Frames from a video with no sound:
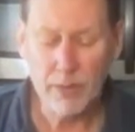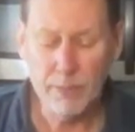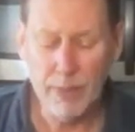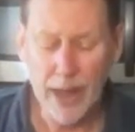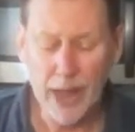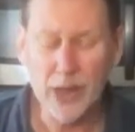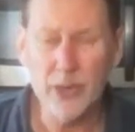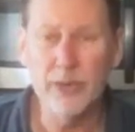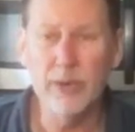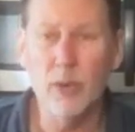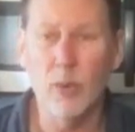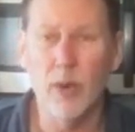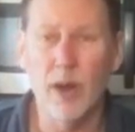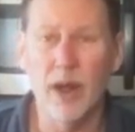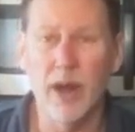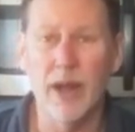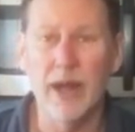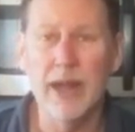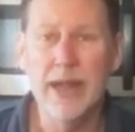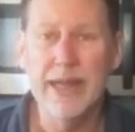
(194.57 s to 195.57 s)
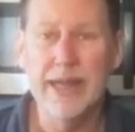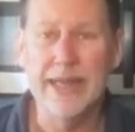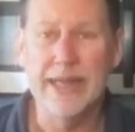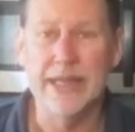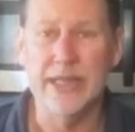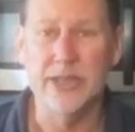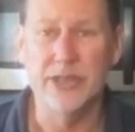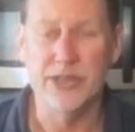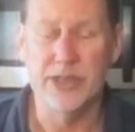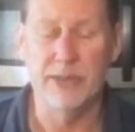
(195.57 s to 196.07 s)
Baco Noir
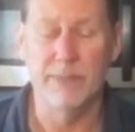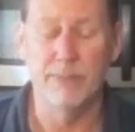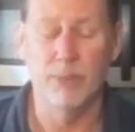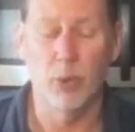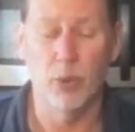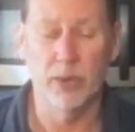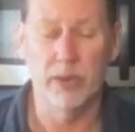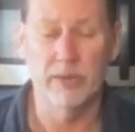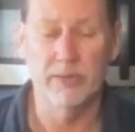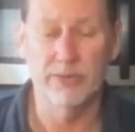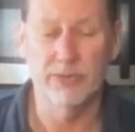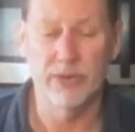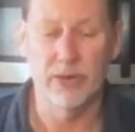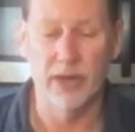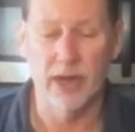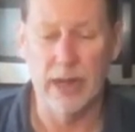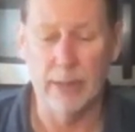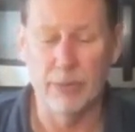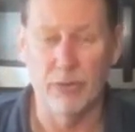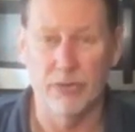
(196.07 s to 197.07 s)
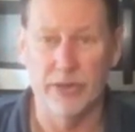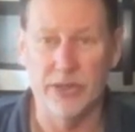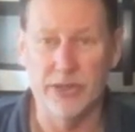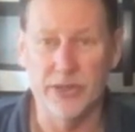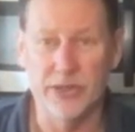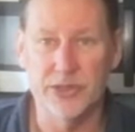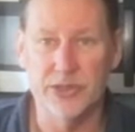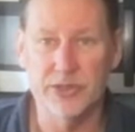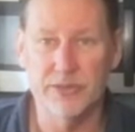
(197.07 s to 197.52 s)
is important for a couple of reasons.